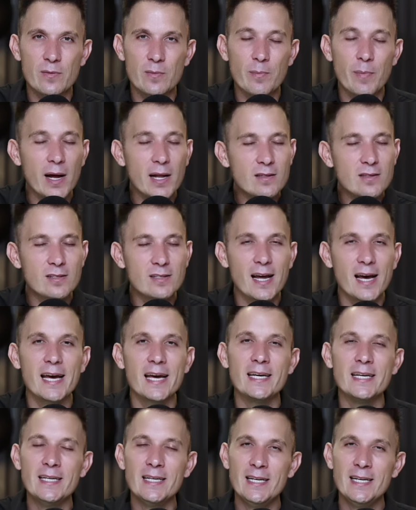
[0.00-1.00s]
But
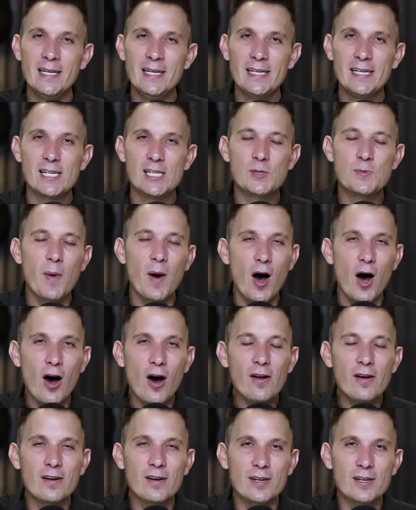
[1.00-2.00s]
today, it's my
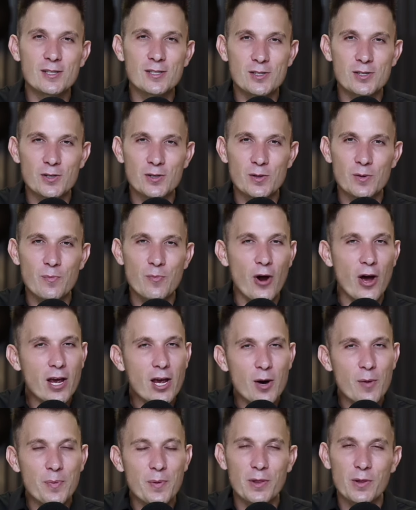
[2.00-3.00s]
honor to break
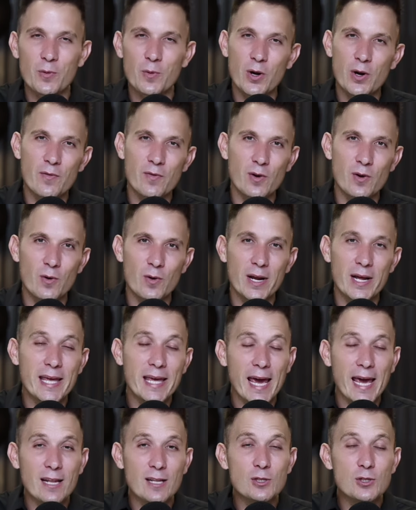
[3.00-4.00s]
open the word of the Lord
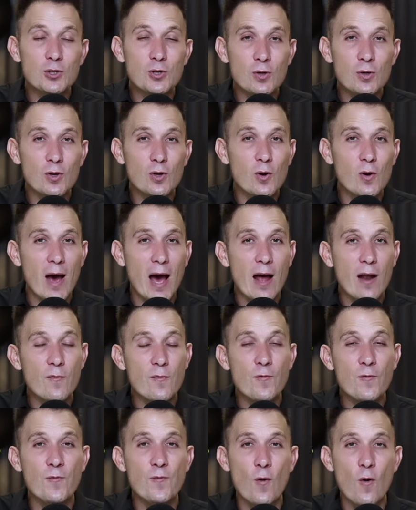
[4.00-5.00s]
again to you and
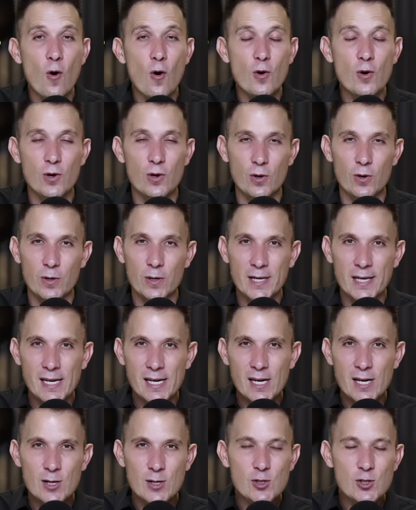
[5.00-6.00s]
for you
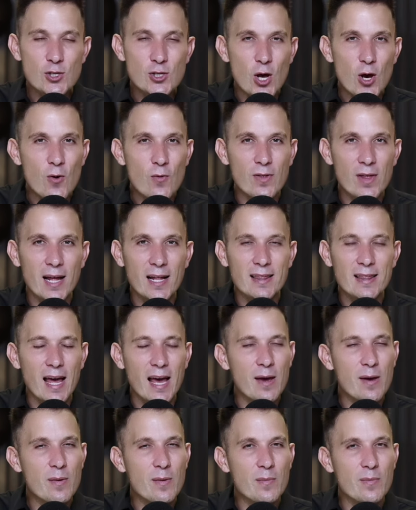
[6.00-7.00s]
so that
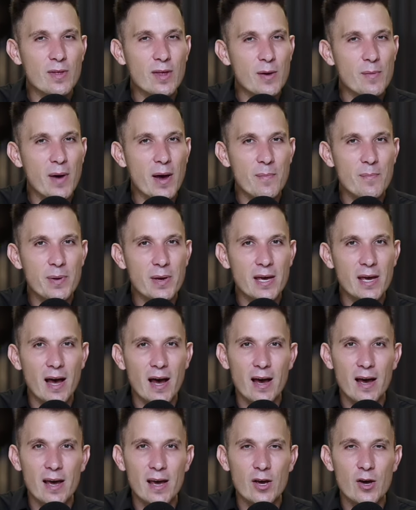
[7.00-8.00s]
they, there may be
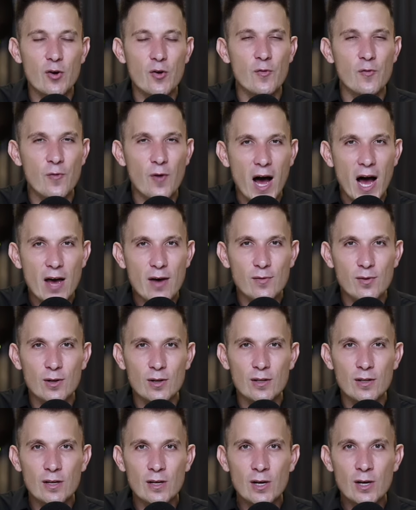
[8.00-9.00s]
a
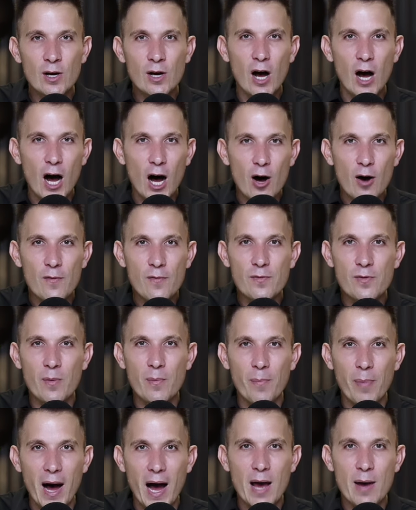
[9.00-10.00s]
revival of the
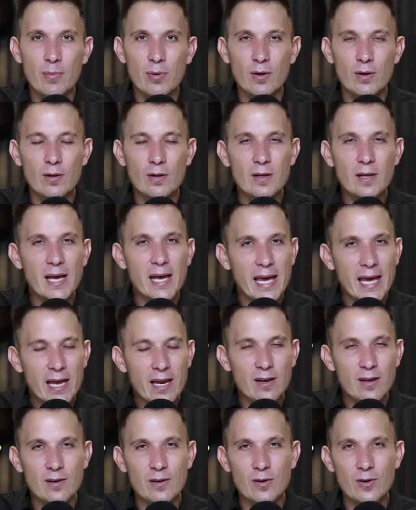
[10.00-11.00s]
Bible
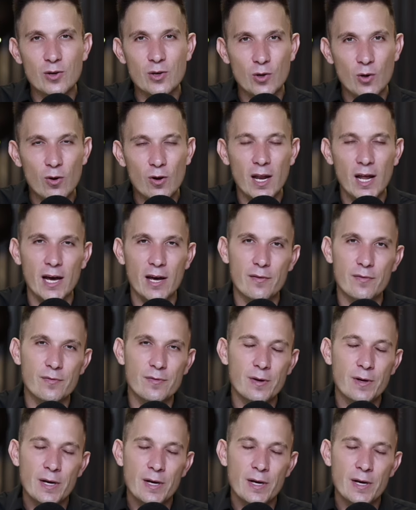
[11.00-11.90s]
in your life.